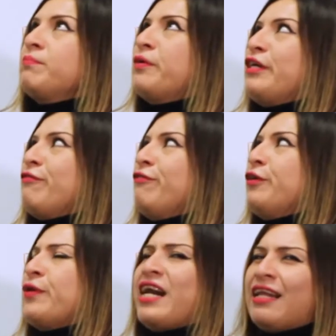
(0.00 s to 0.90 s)
but if
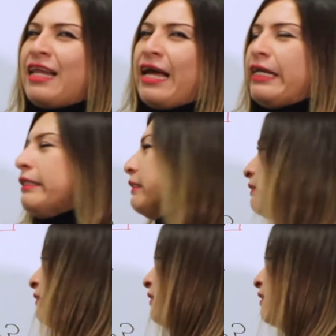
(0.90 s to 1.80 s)
you
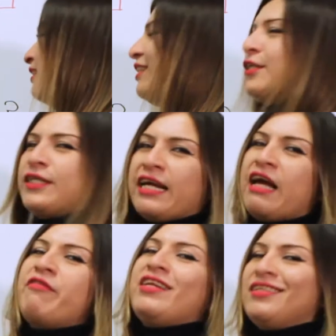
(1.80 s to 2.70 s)
analyze, this doesn't
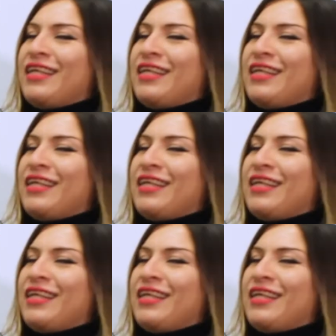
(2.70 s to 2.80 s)
have any